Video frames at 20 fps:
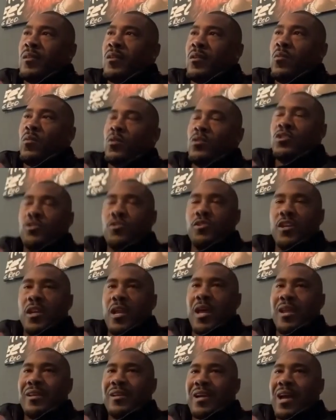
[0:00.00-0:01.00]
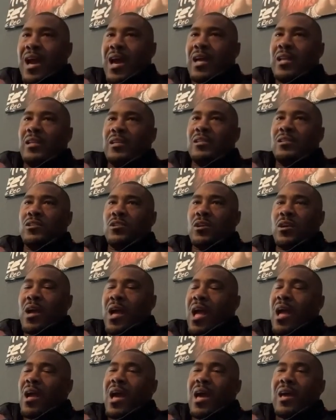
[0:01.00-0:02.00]
Once you get out of college or
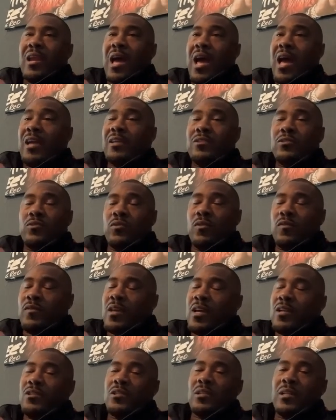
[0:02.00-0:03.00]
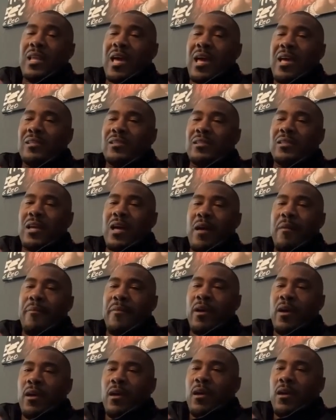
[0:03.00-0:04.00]
out of high school, if that's your last stop,
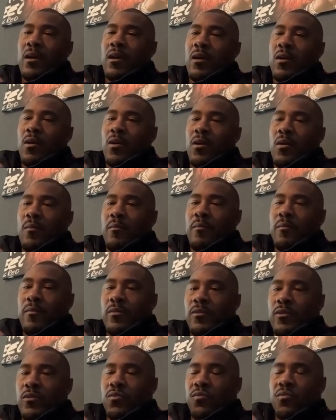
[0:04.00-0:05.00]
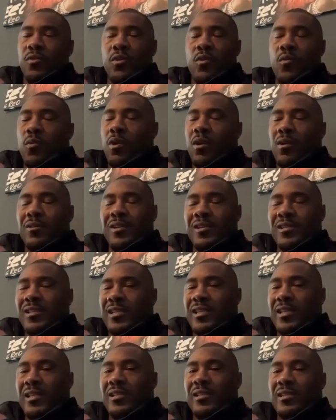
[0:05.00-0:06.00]
the real world
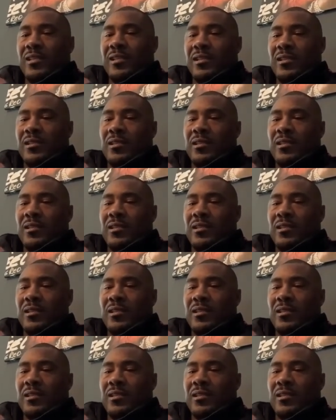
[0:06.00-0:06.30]
isn't easy.